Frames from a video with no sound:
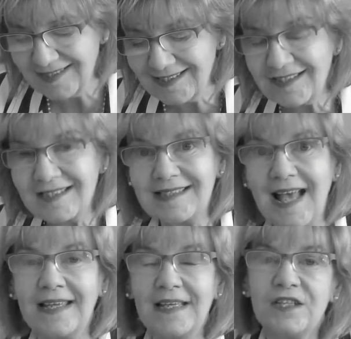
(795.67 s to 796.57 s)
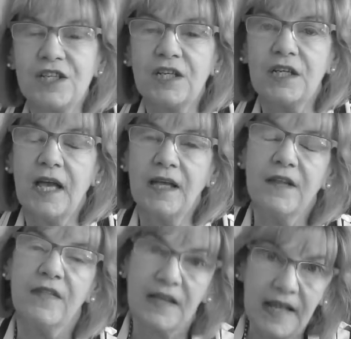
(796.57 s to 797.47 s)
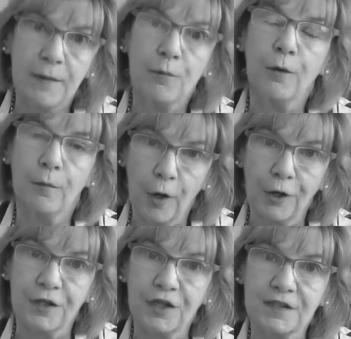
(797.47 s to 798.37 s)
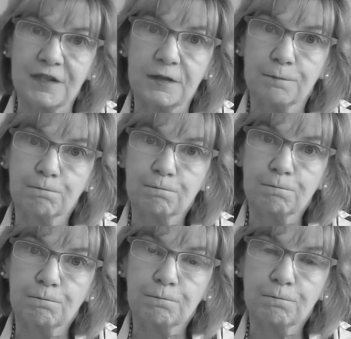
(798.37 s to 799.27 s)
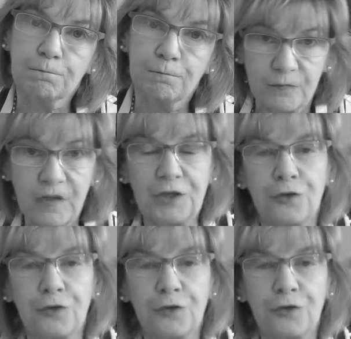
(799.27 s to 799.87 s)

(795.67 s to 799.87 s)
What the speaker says: society and in the labor market. Thank